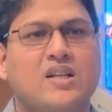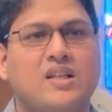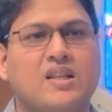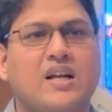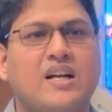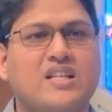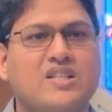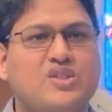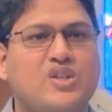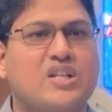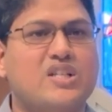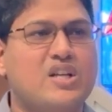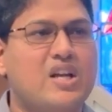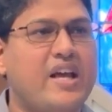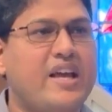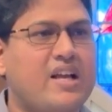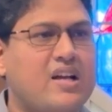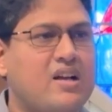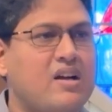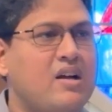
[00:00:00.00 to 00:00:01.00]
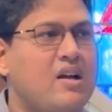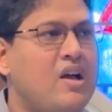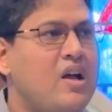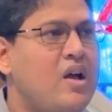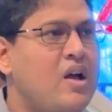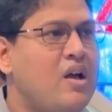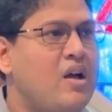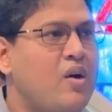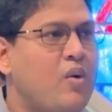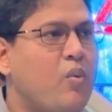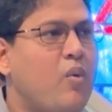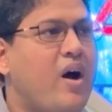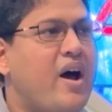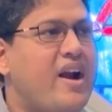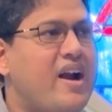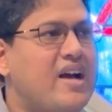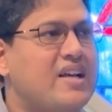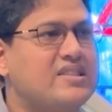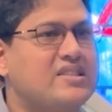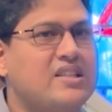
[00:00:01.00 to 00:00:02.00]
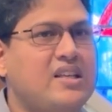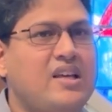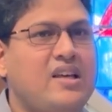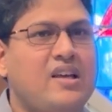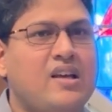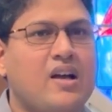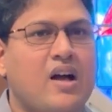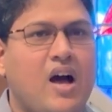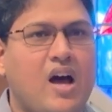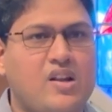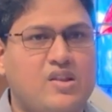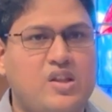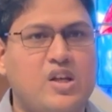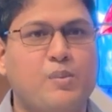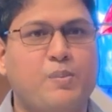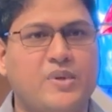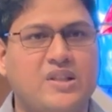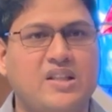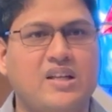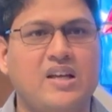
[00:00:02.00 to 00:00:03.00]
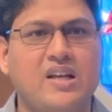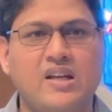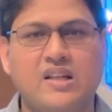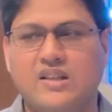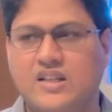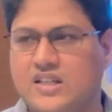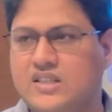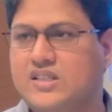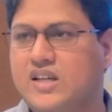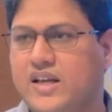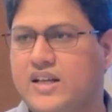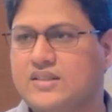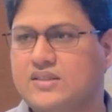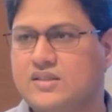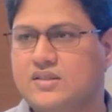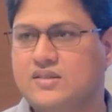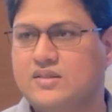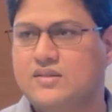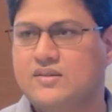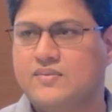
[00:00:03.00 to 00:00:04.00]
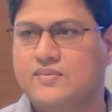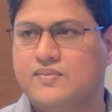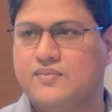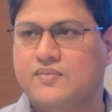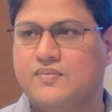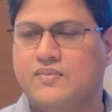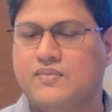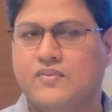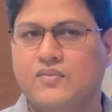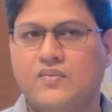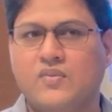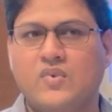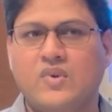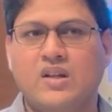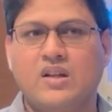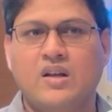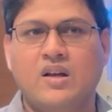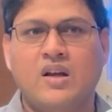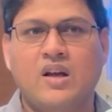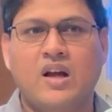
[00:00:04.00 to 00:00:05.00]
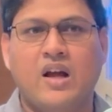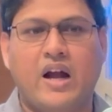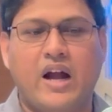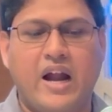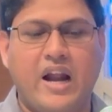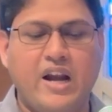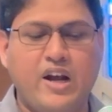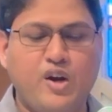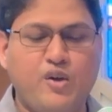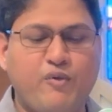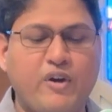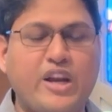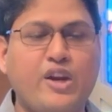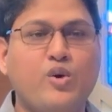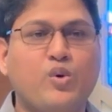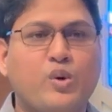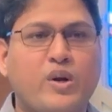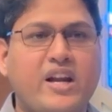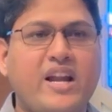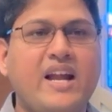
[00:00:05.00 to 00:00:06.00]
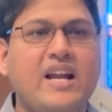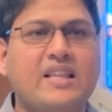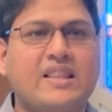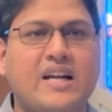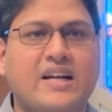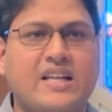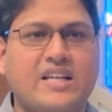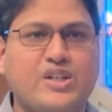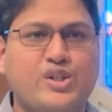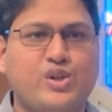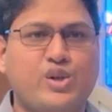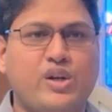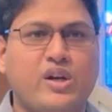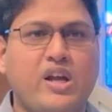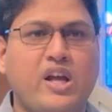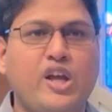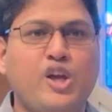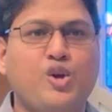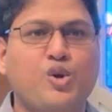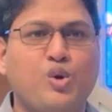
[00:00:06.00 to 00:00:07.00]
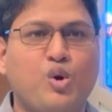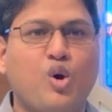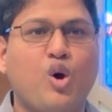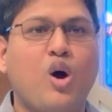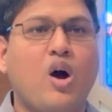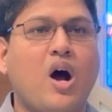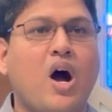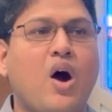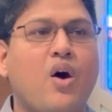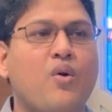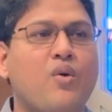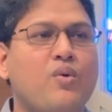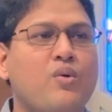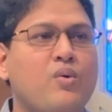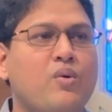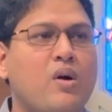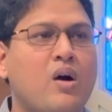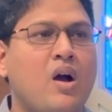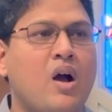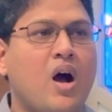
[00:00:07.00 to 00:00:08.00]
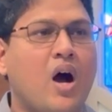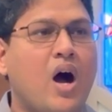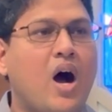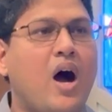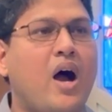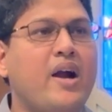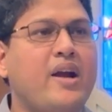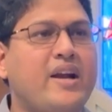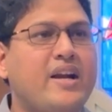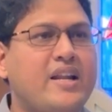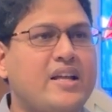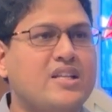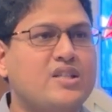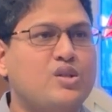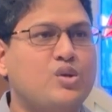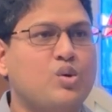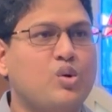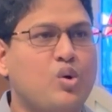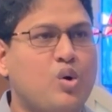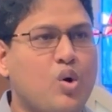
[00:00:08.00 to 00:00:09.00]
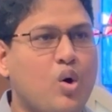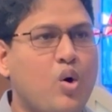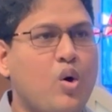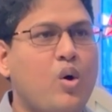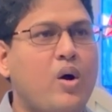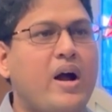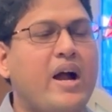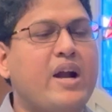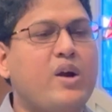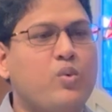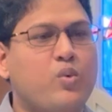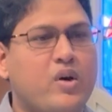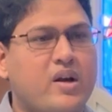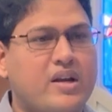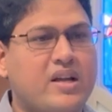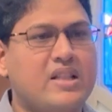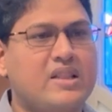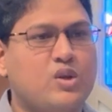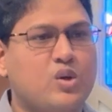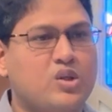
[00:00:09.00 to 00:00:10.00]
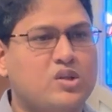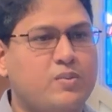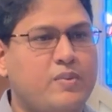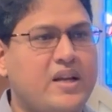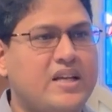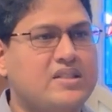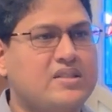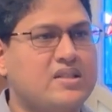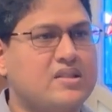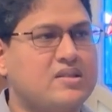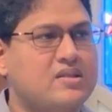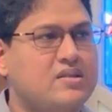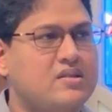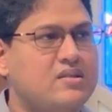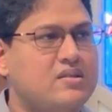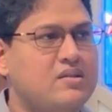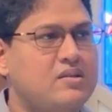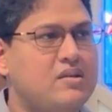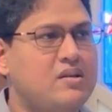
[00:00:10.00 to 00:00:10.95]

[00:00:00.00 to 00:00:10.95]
That is just like Varanasi or Tirupati these days. And when you read that history, you know how hard it is to go and work in those places.